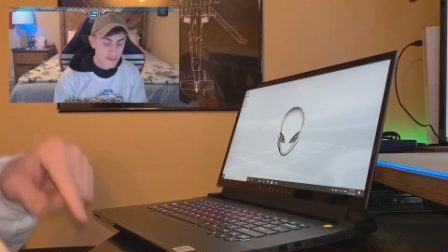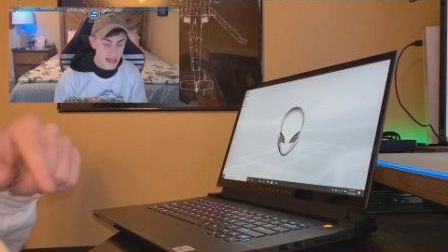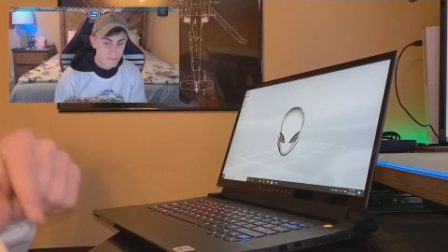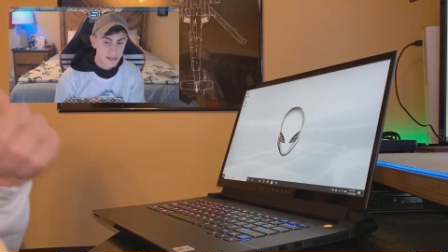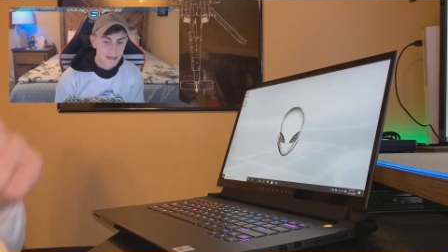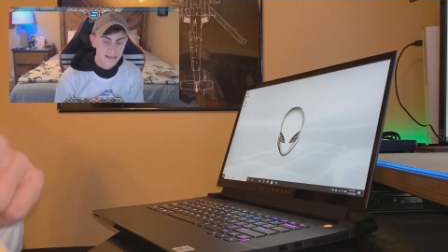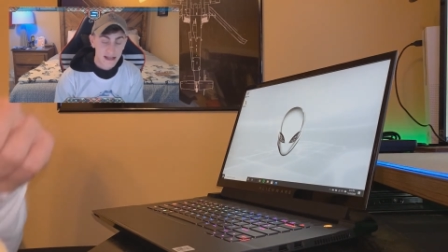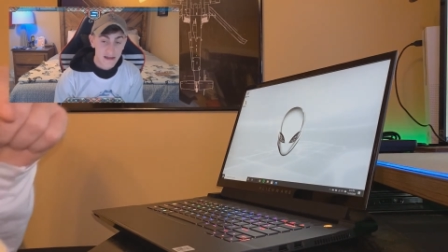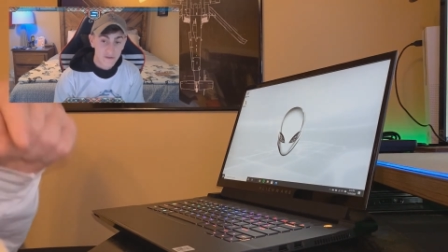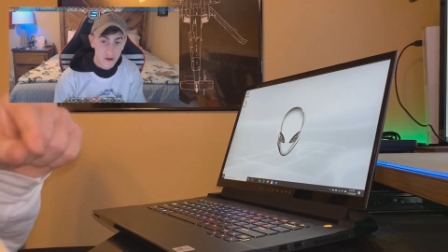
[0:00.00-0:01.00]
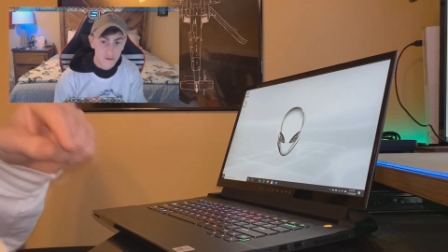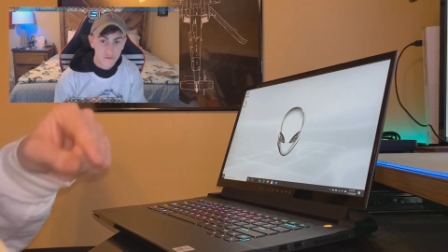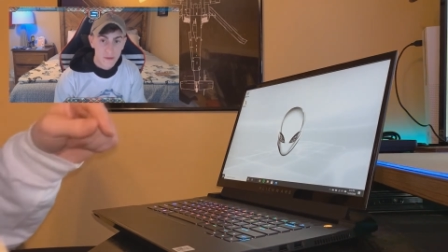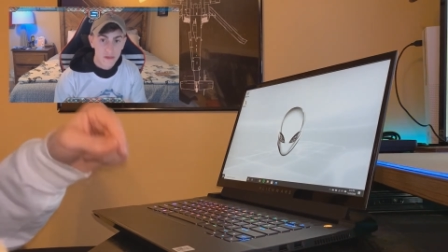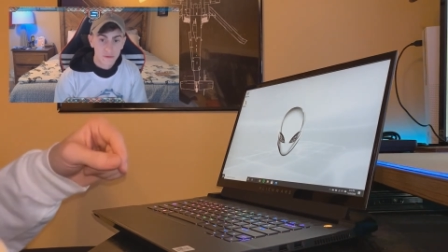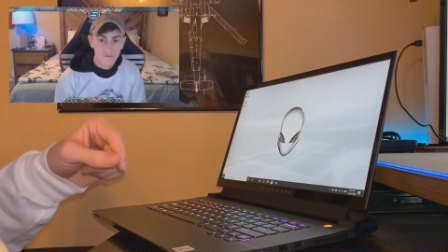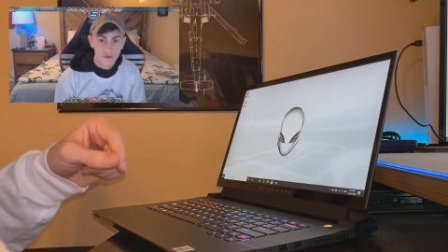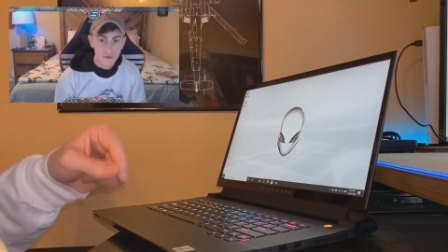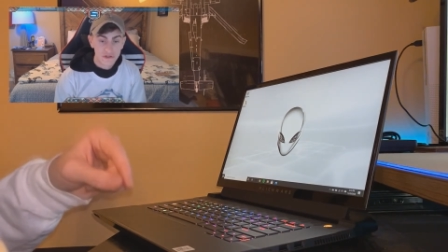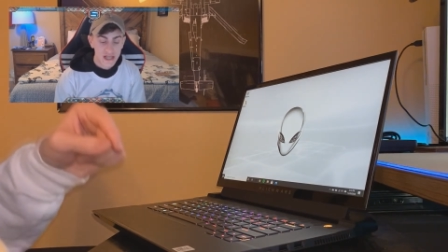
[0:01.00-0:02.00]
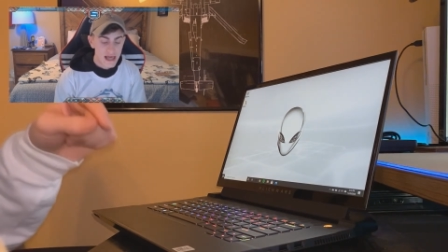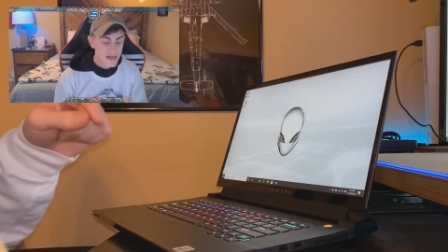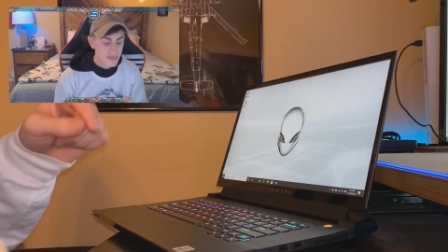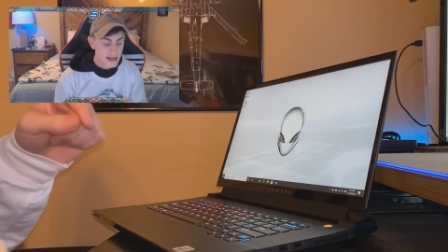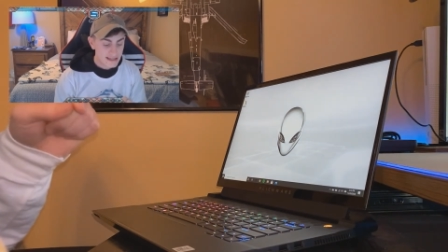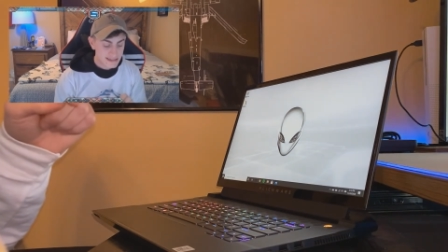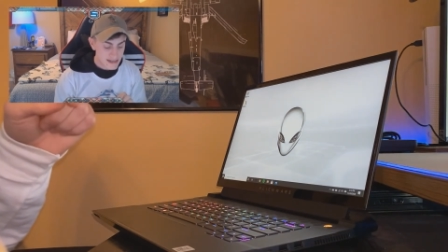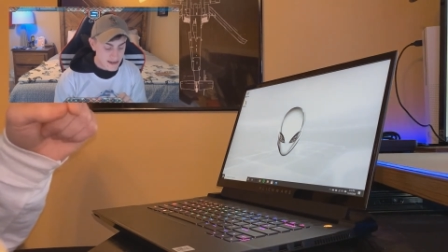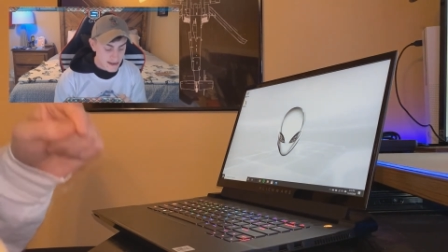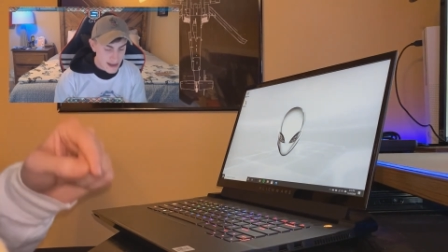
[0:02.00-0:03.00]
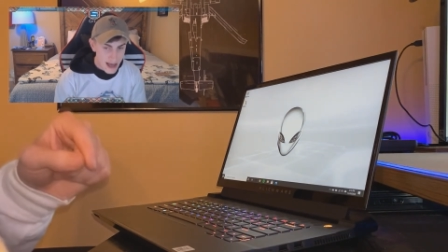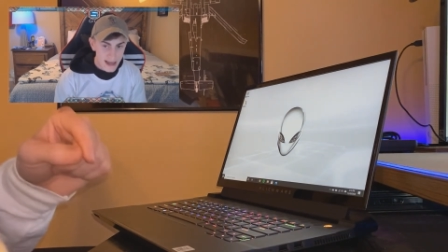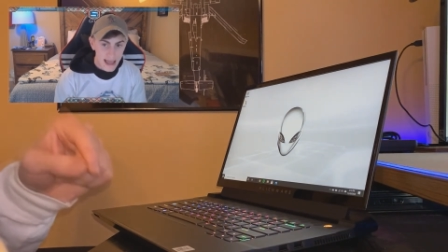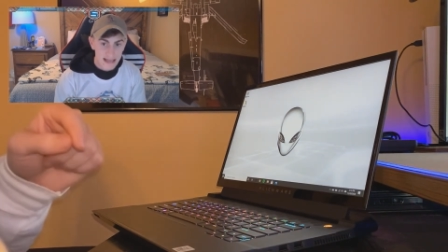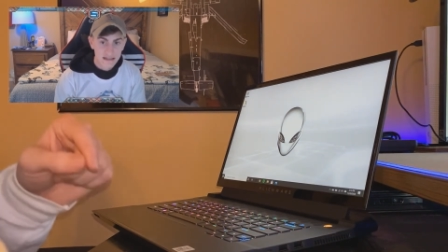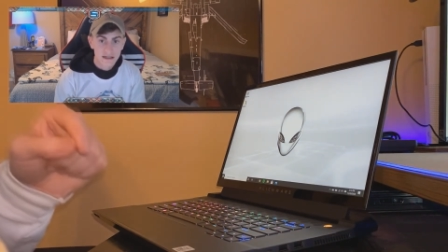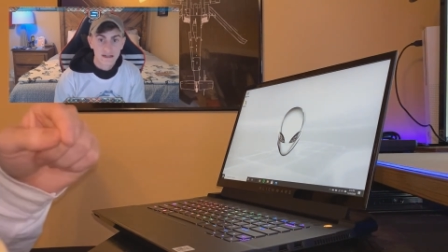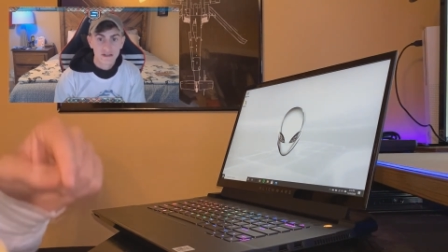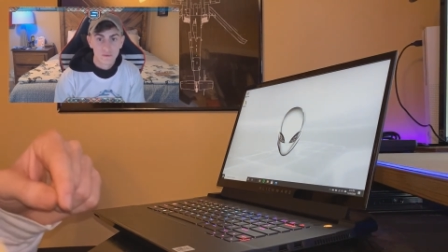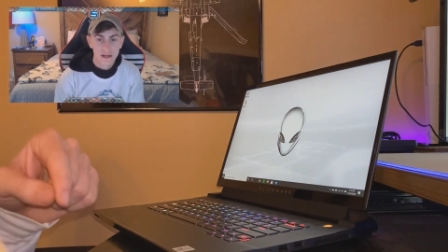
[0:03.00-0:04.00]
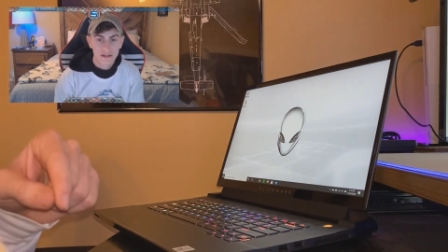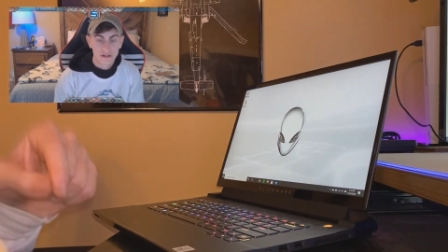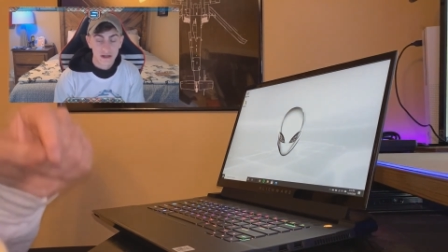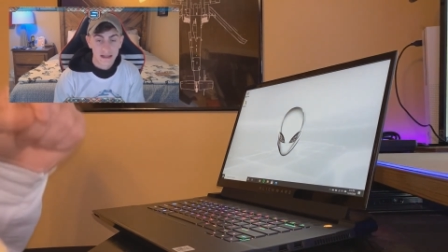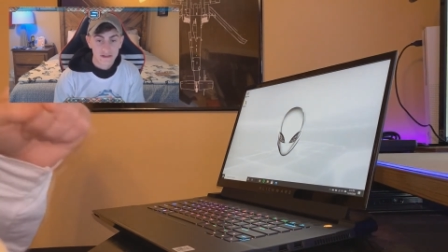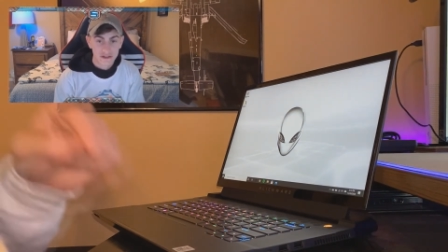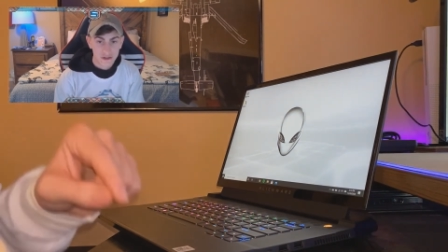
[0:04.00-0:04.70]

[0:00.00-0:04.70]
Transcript: That being said, I've heard from other reviewers that it's not as good as the Razer and